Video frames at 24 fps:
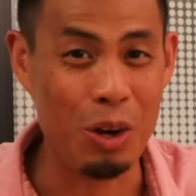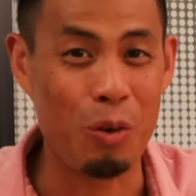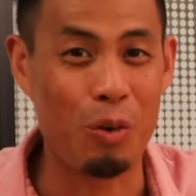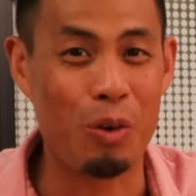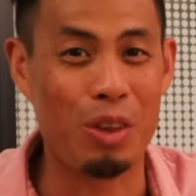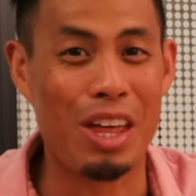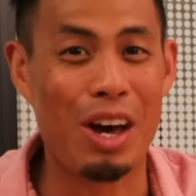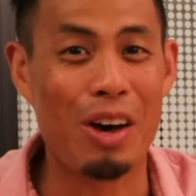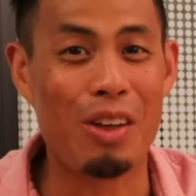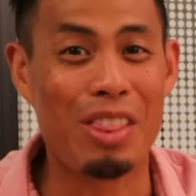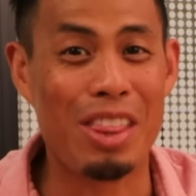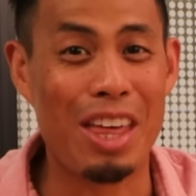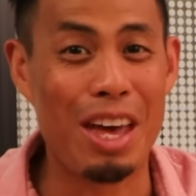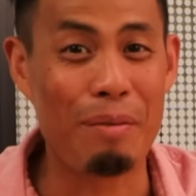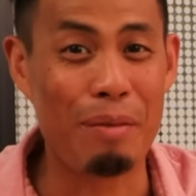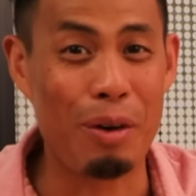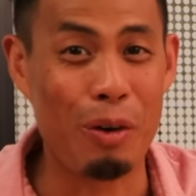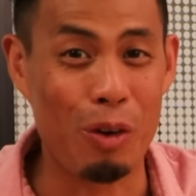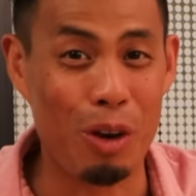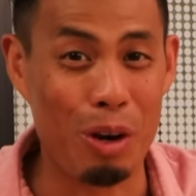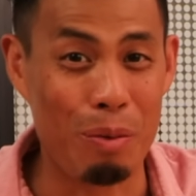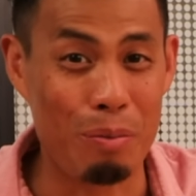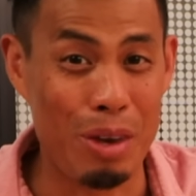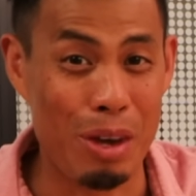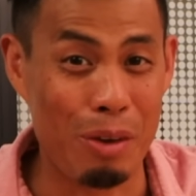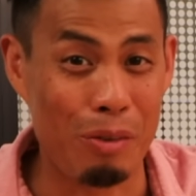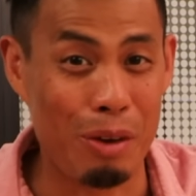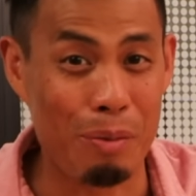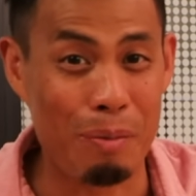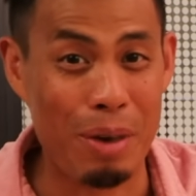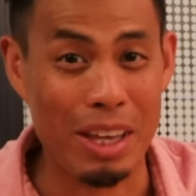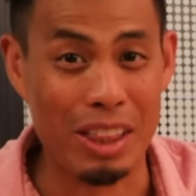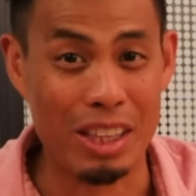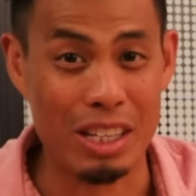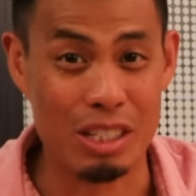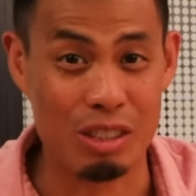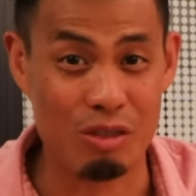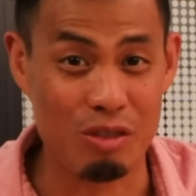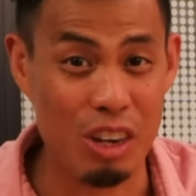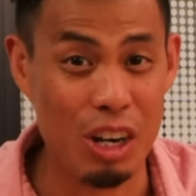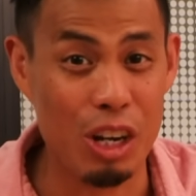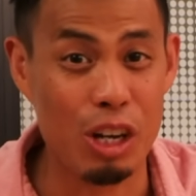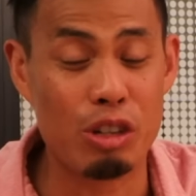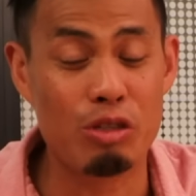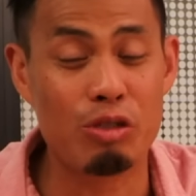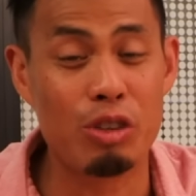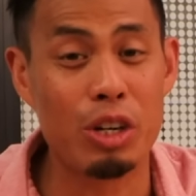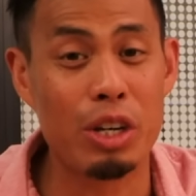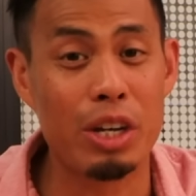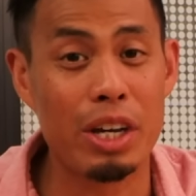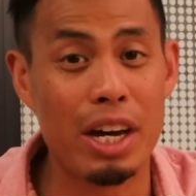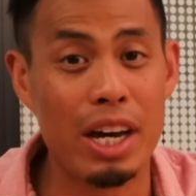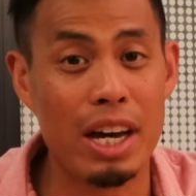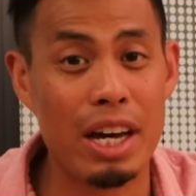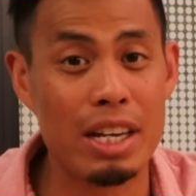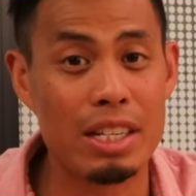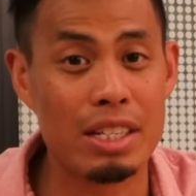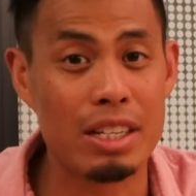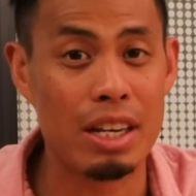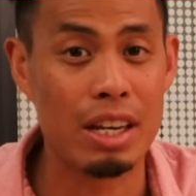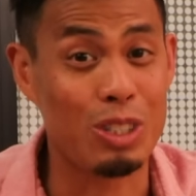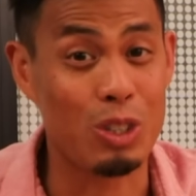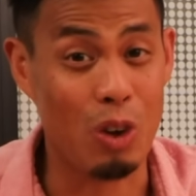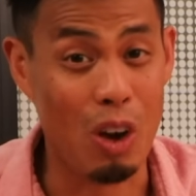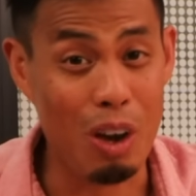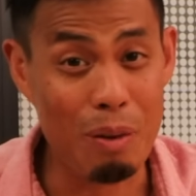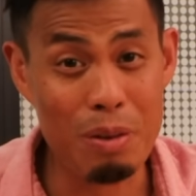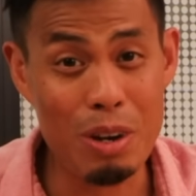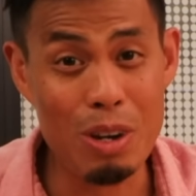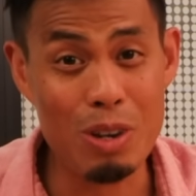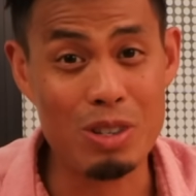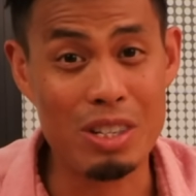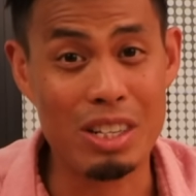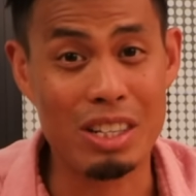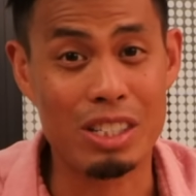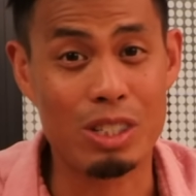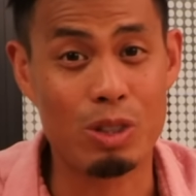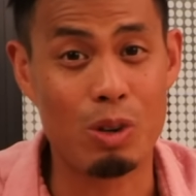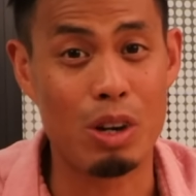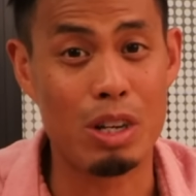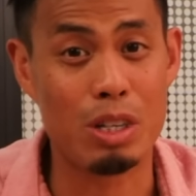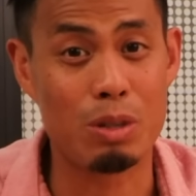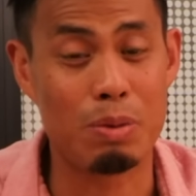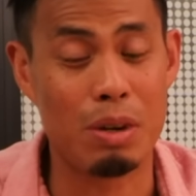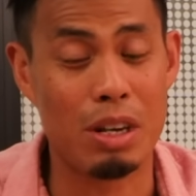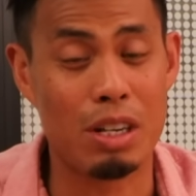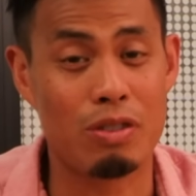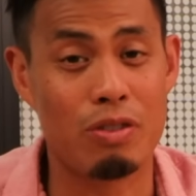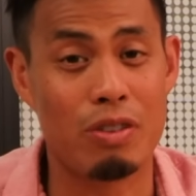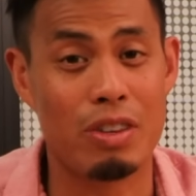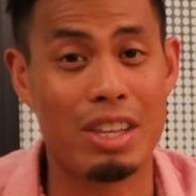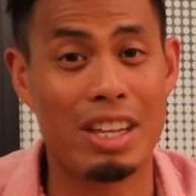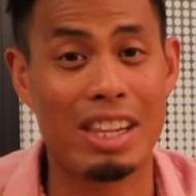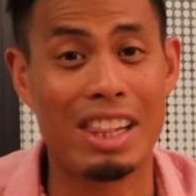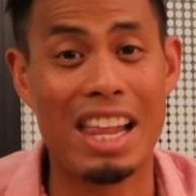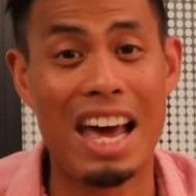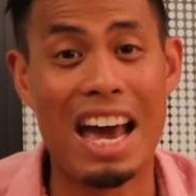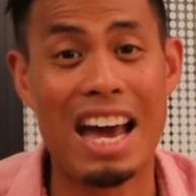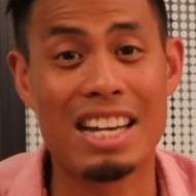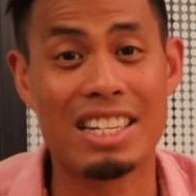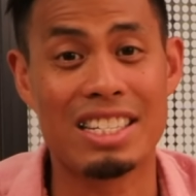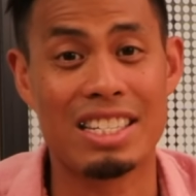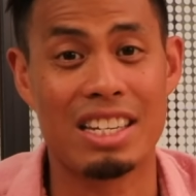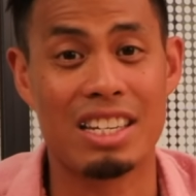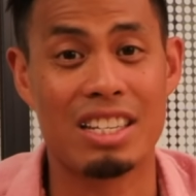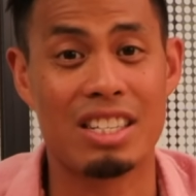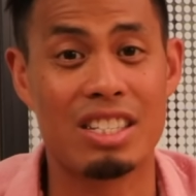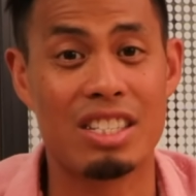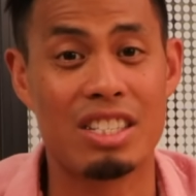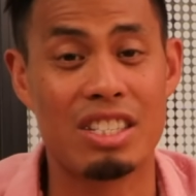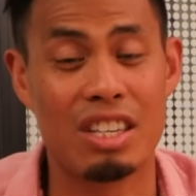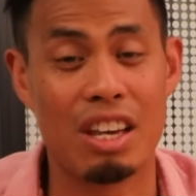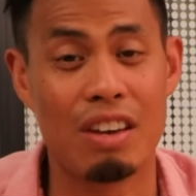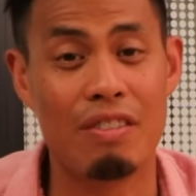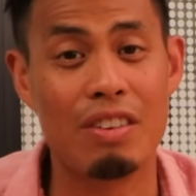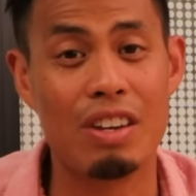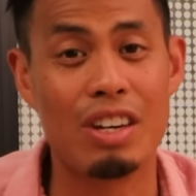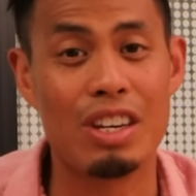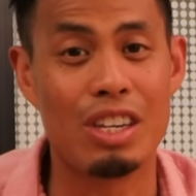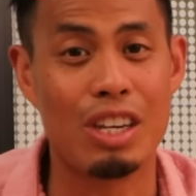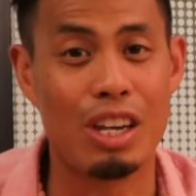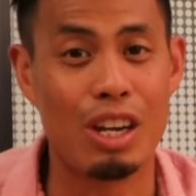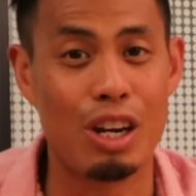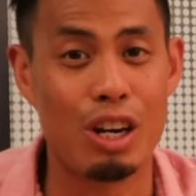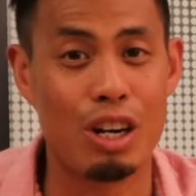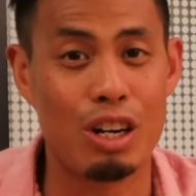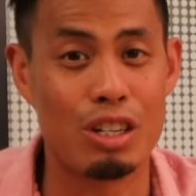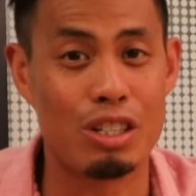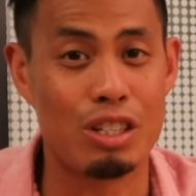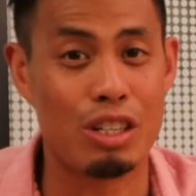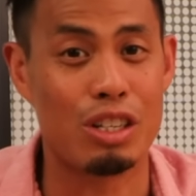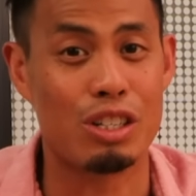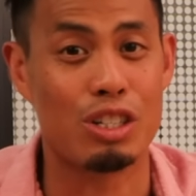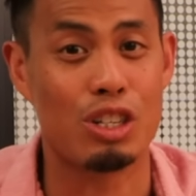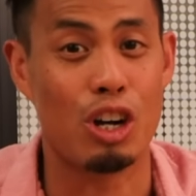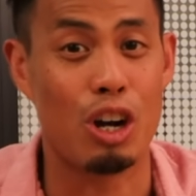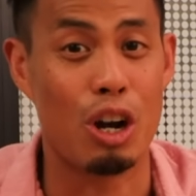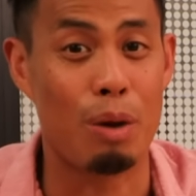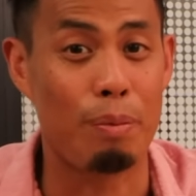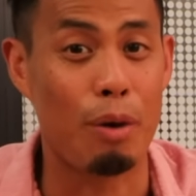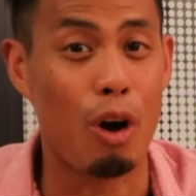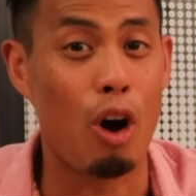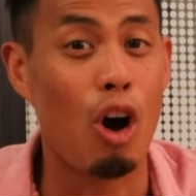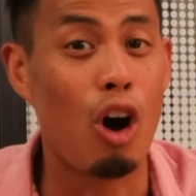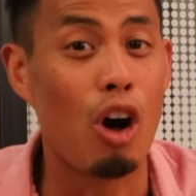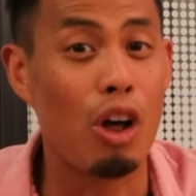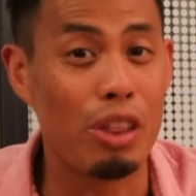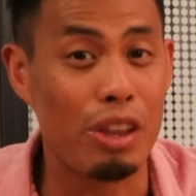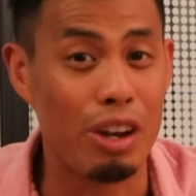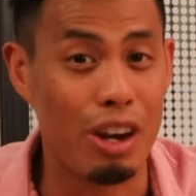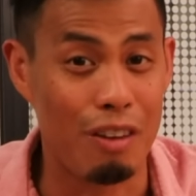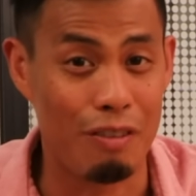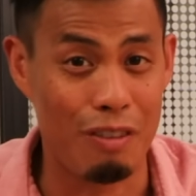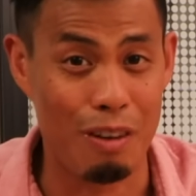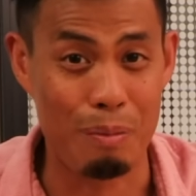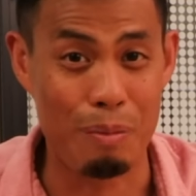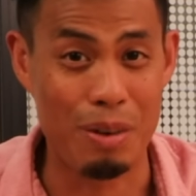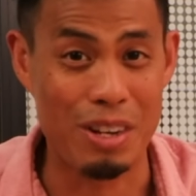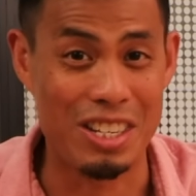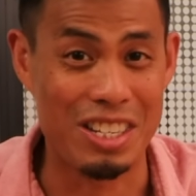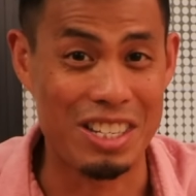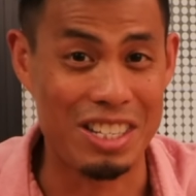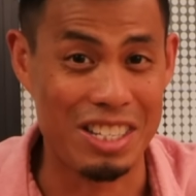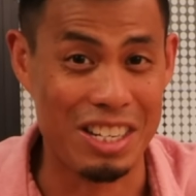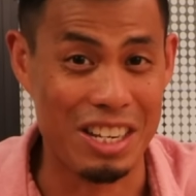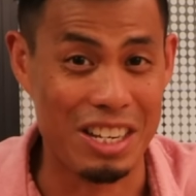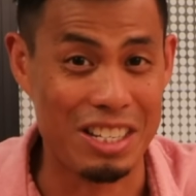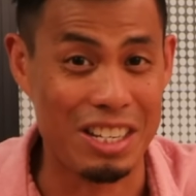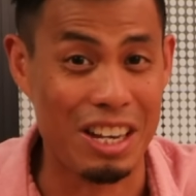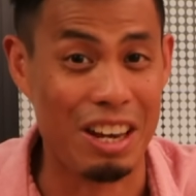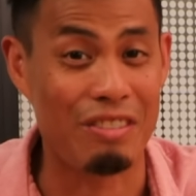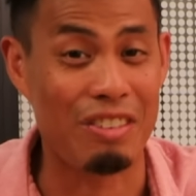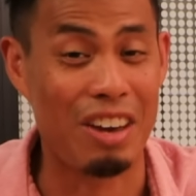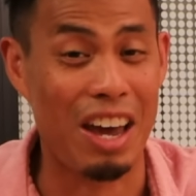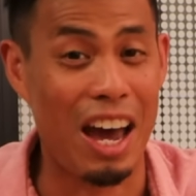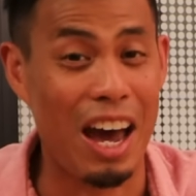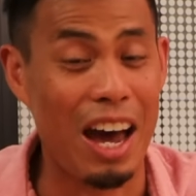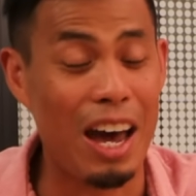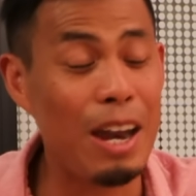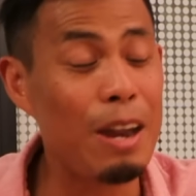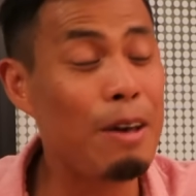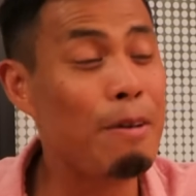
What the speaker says: Without them, I wouldn't be able to make these videos for you guys. So I've been using Squarespace for the last 7 years to start up all the different businesses I've had.